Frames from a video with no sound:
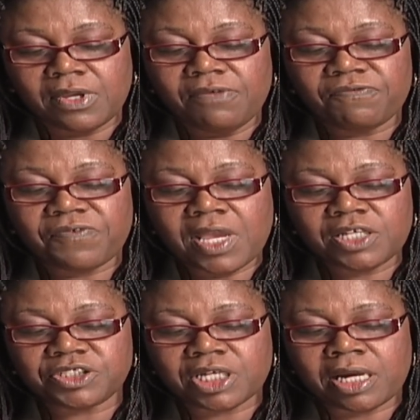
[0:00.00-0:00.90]

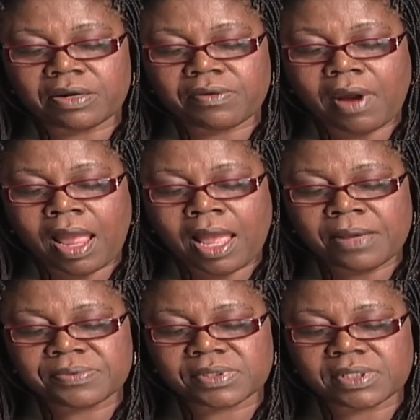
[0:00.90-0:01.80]
Fish and
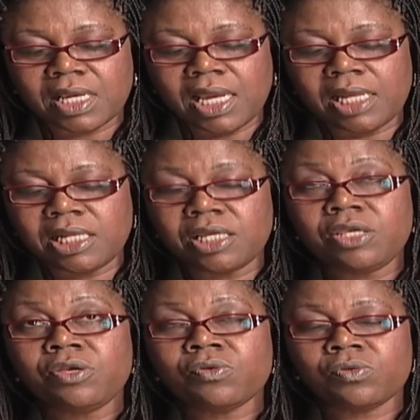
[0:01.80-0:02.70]
crabs and the
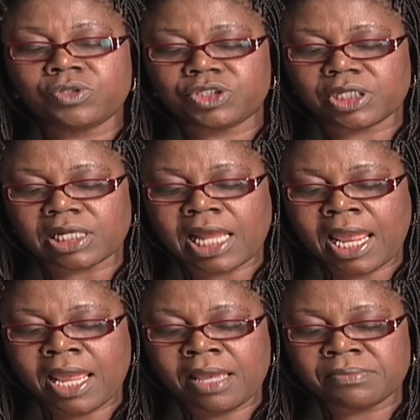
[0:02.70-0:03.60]
huge
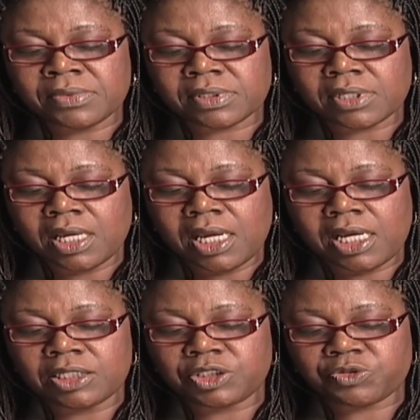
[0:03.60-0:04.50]
clams
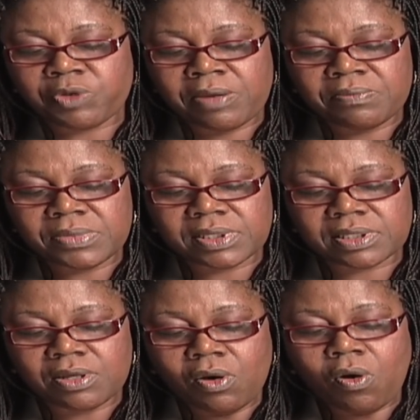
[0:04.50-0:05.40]
and shrimps,